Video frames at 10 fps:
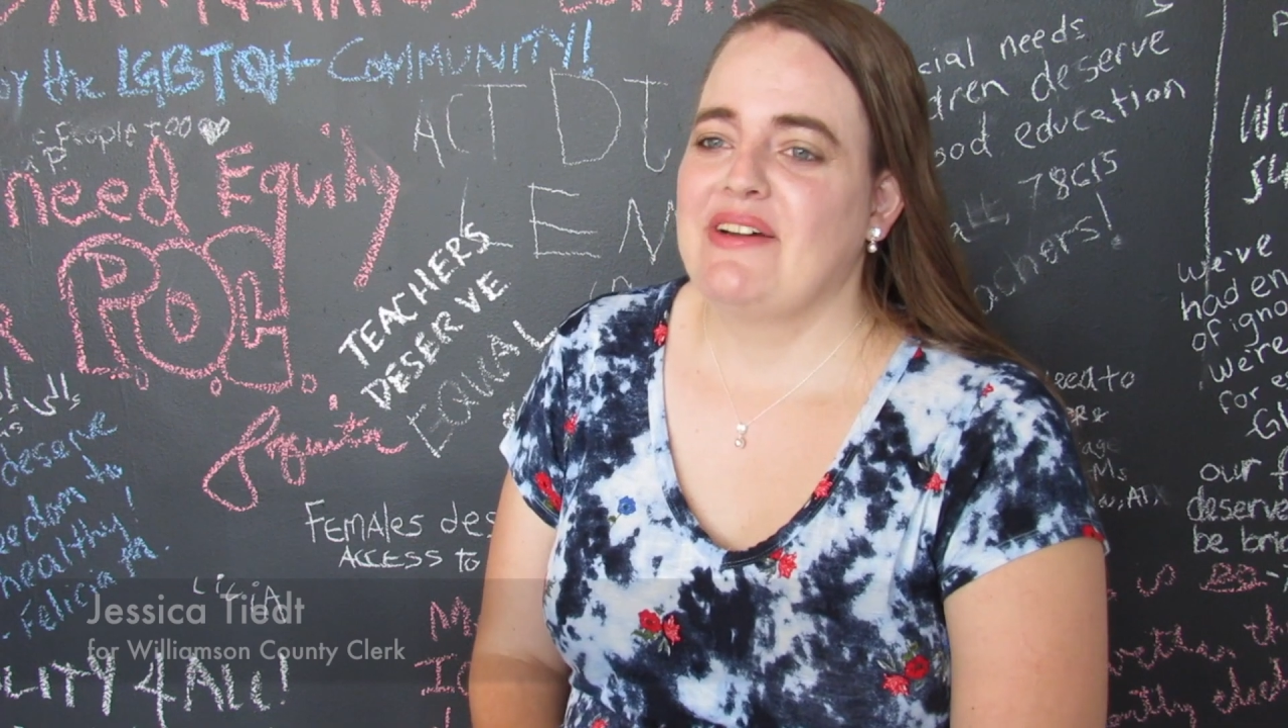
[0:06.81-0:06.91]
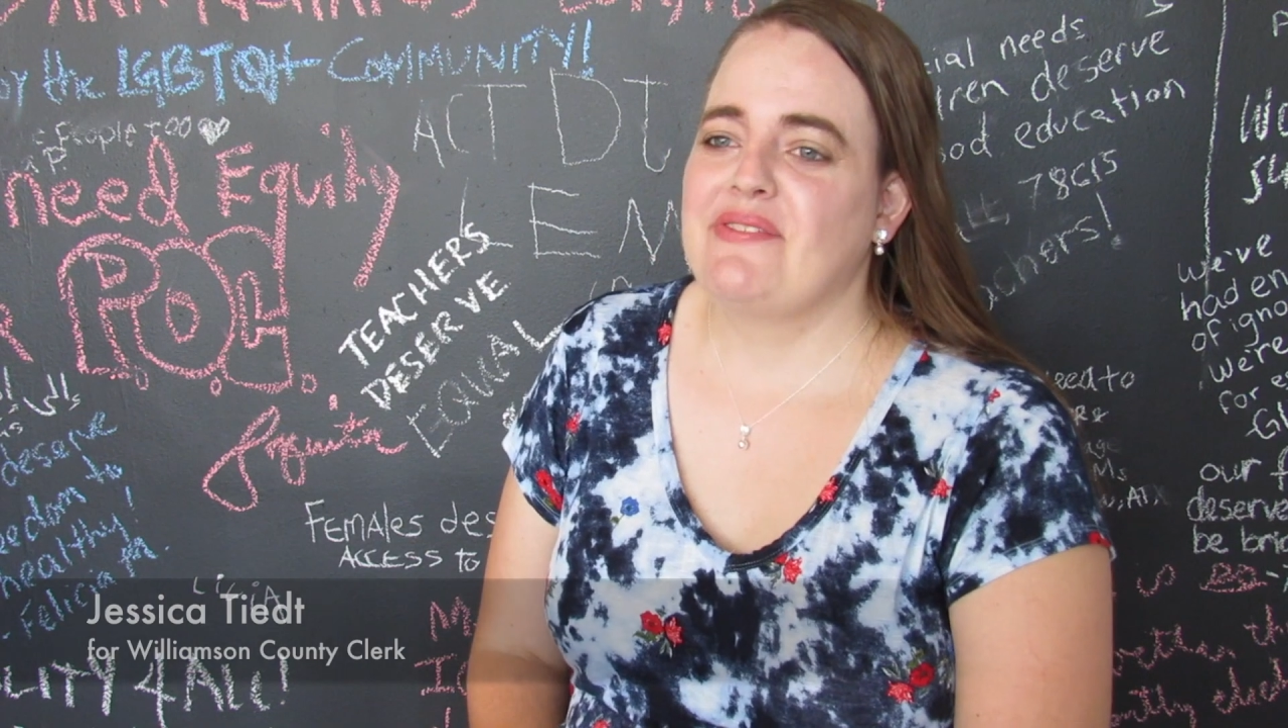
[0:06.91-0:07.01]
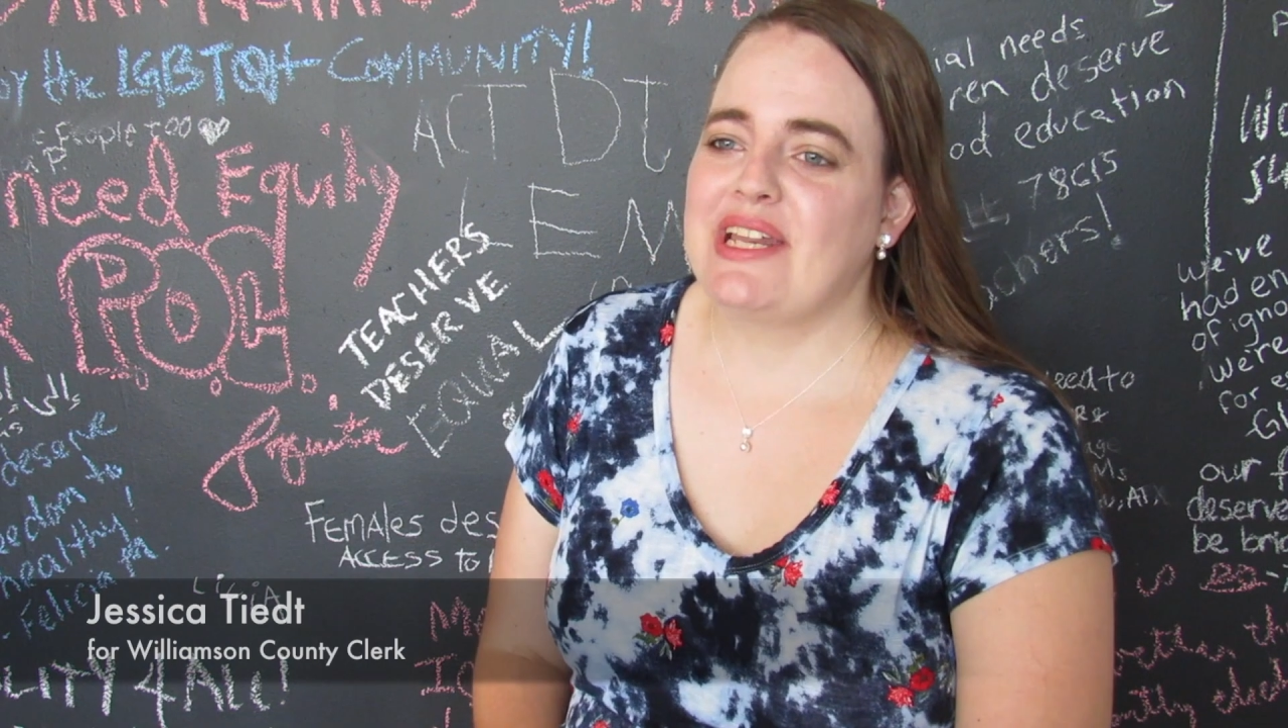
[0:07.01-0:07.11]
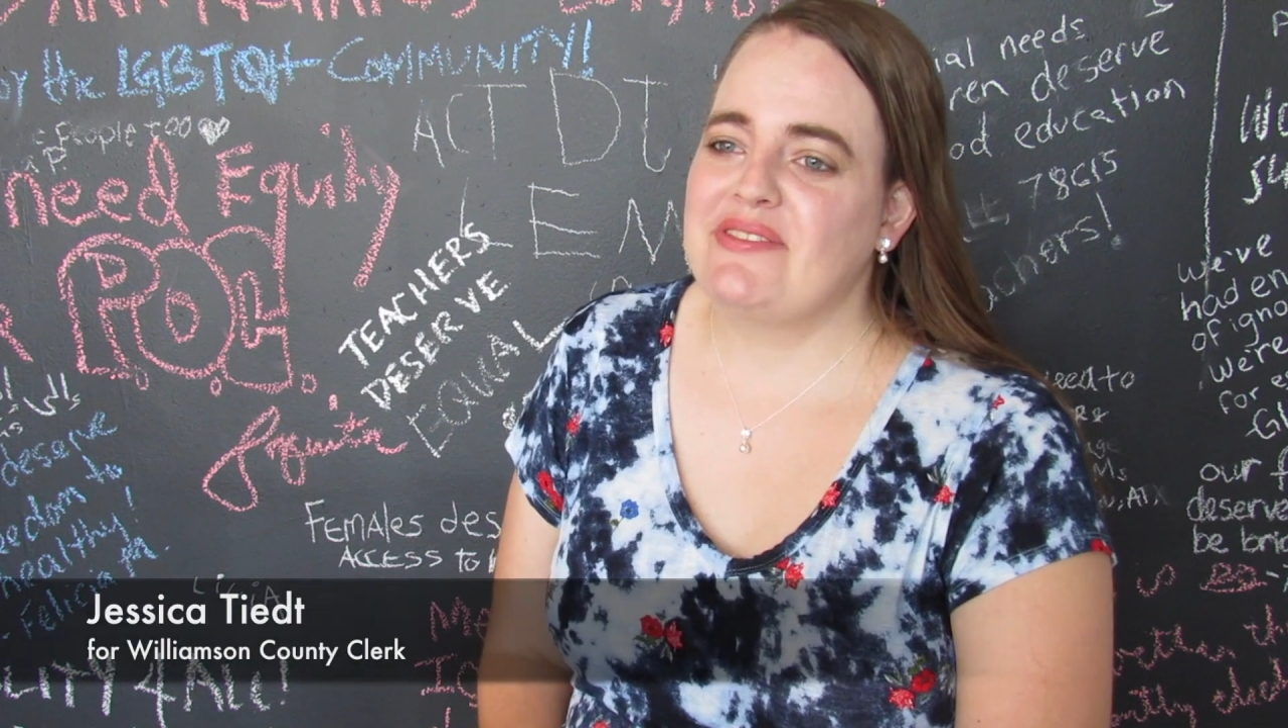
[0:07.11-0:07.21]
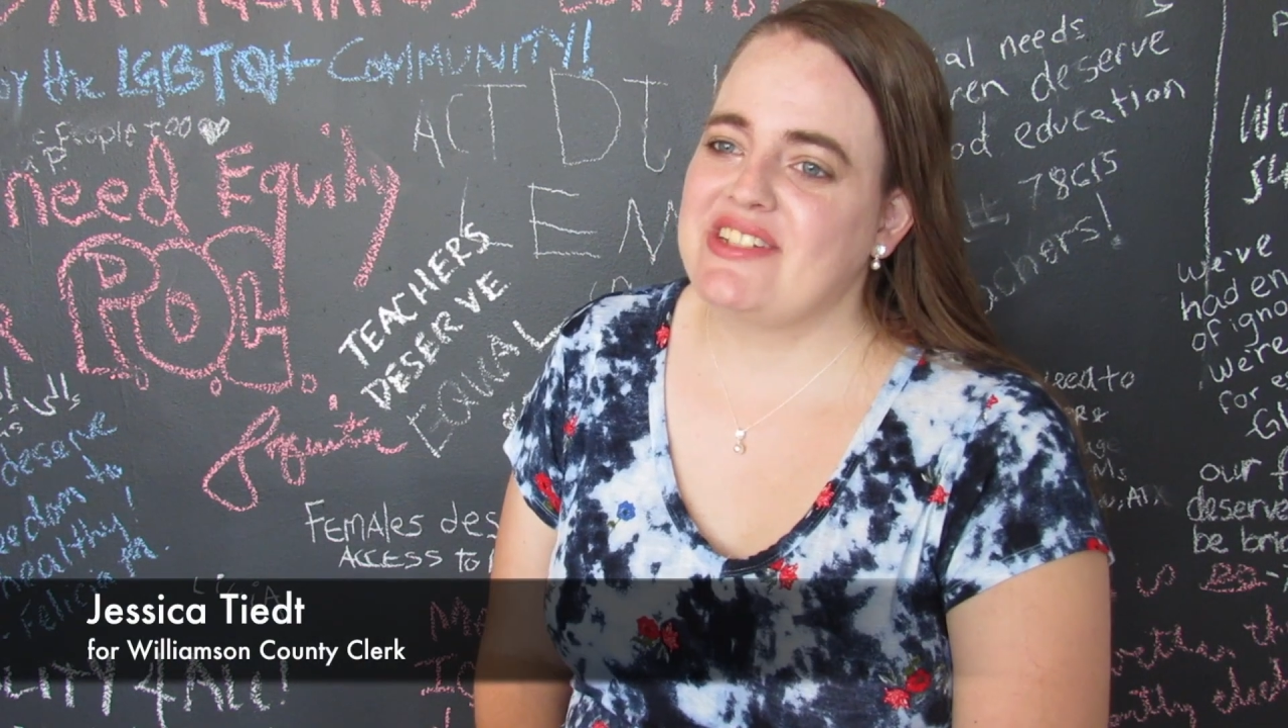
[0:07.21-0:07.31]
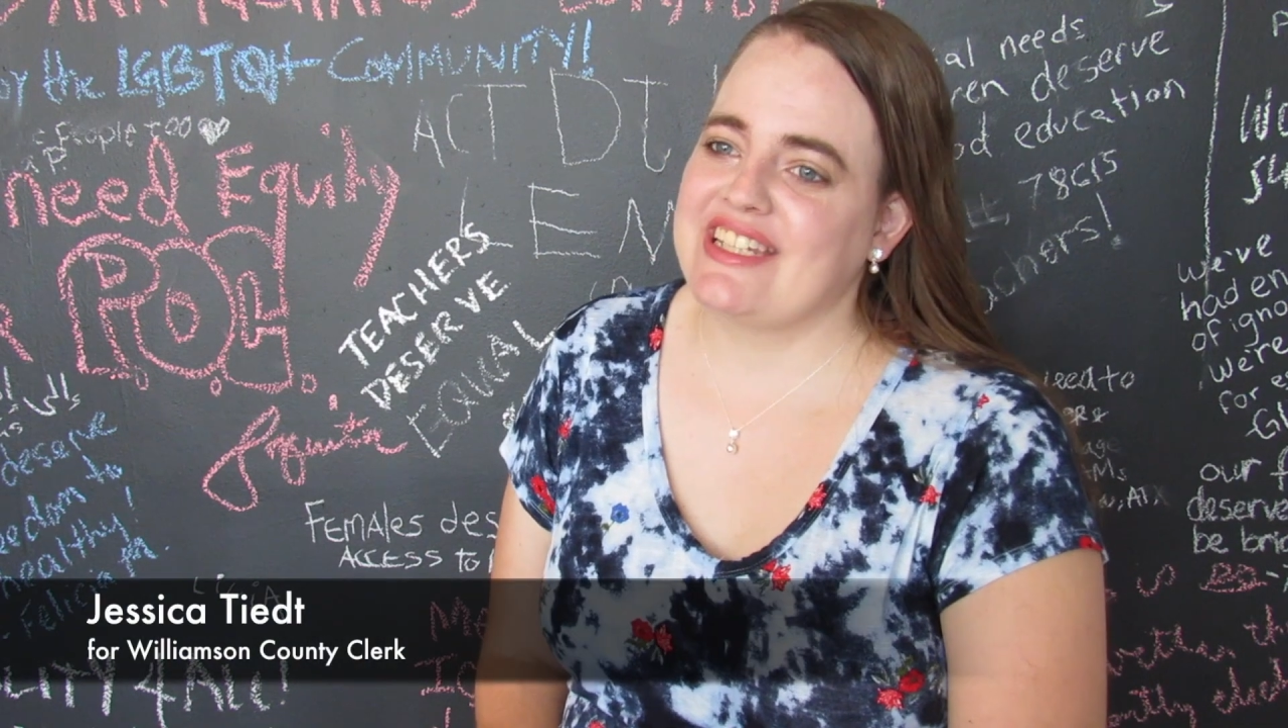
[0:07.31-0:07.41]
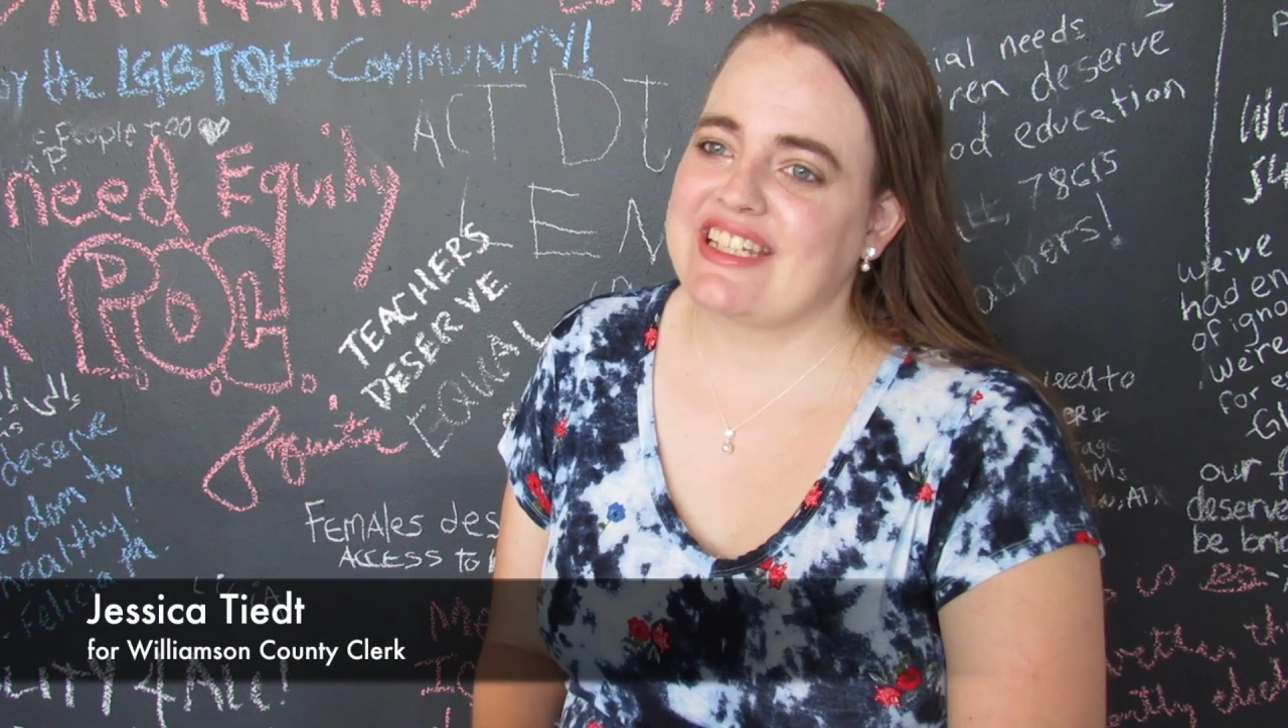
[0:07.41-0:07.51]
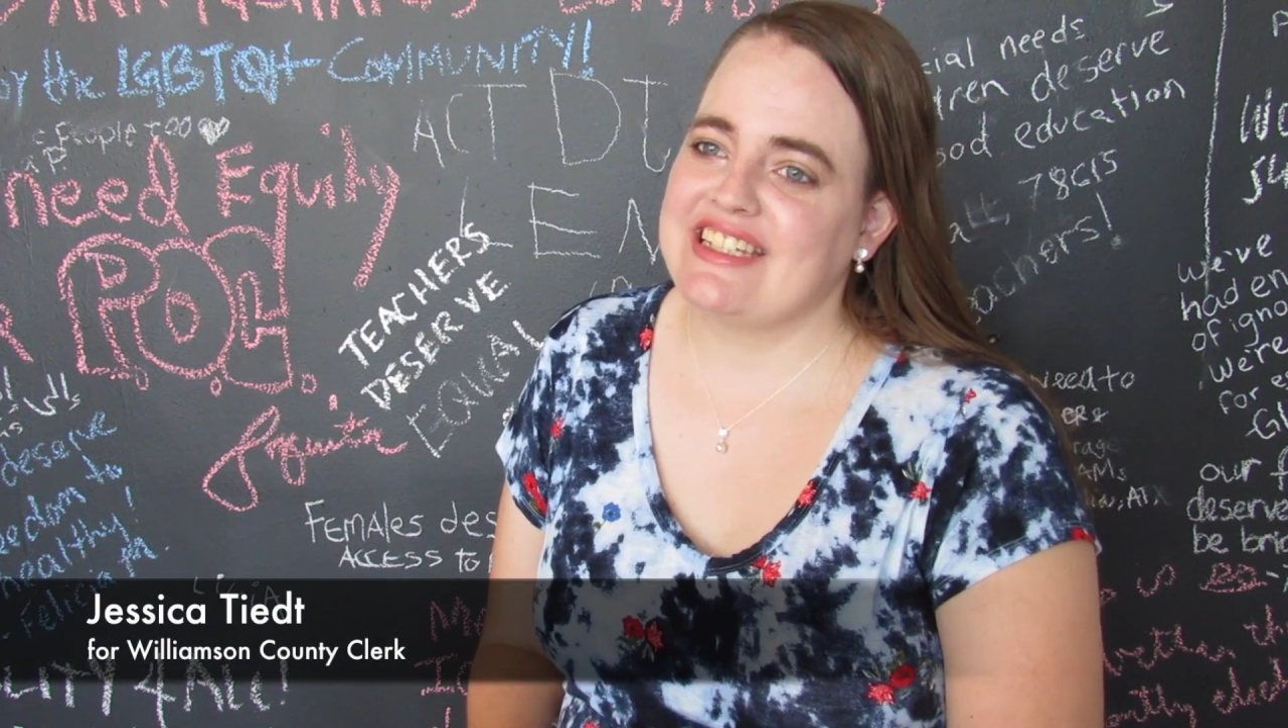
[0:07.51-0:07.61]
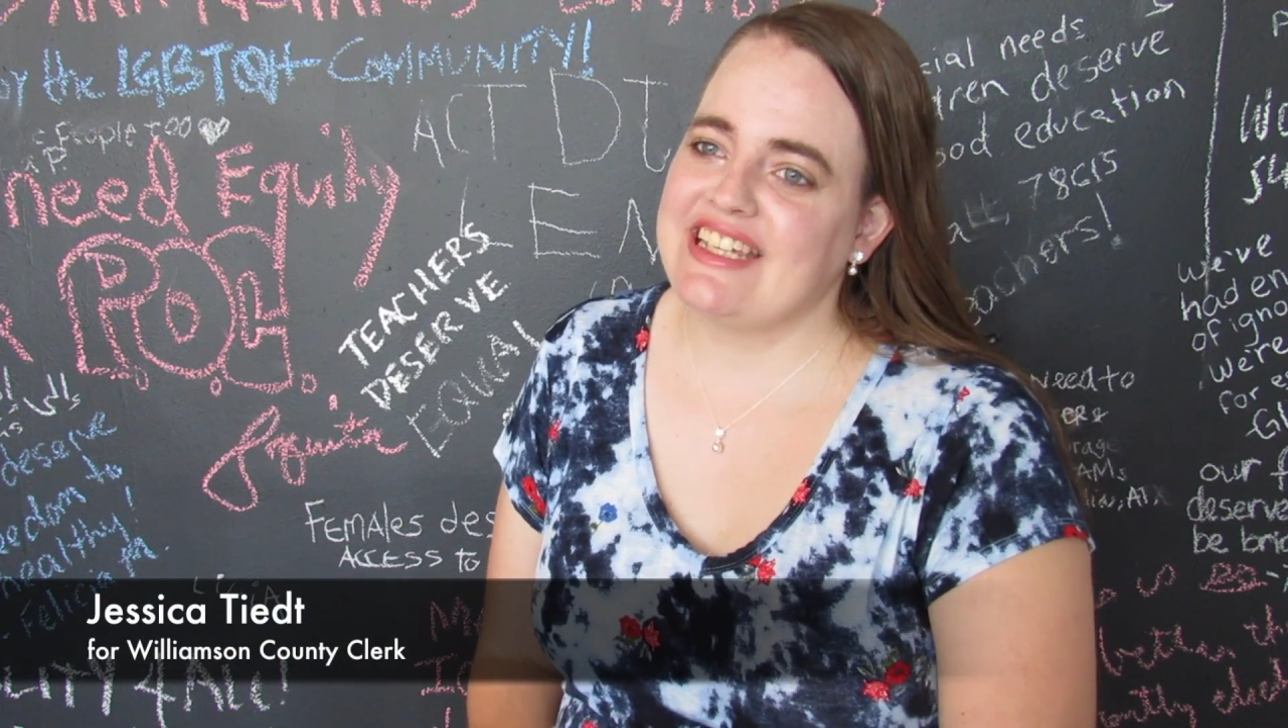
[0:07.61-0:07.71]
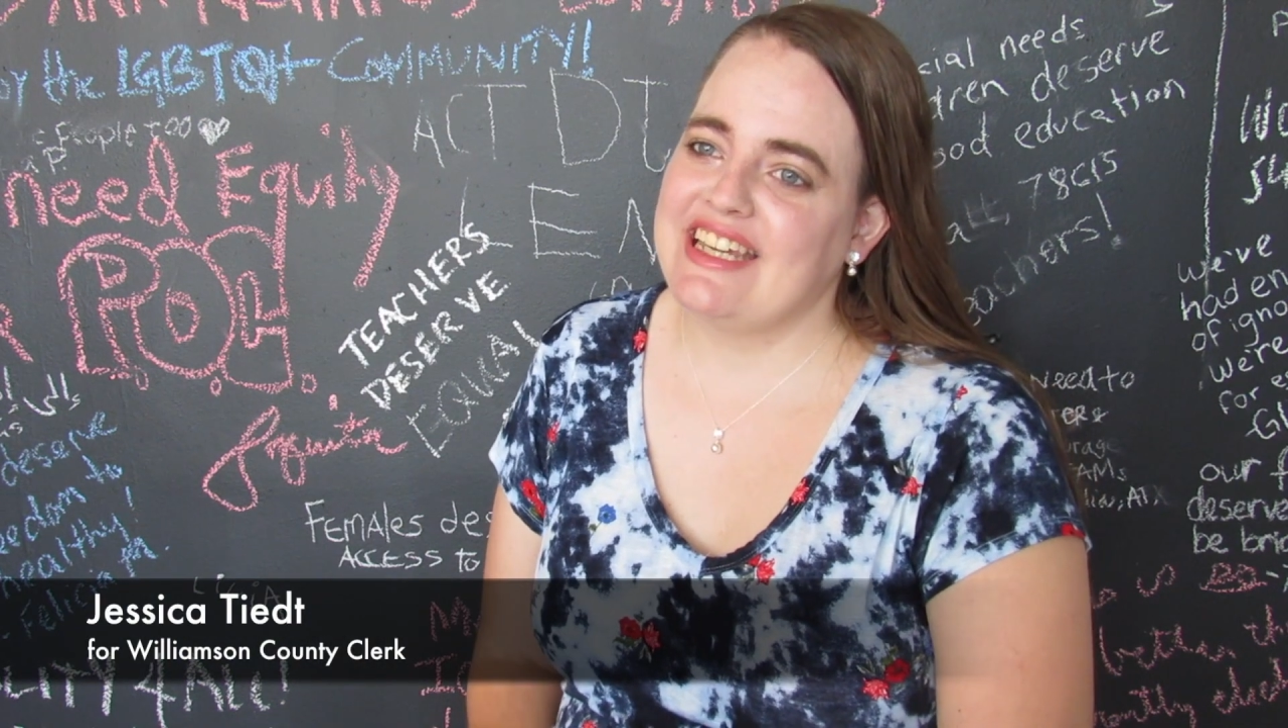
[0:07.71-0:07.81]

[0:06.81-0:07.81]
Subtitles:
My name is Jessica Tiedt,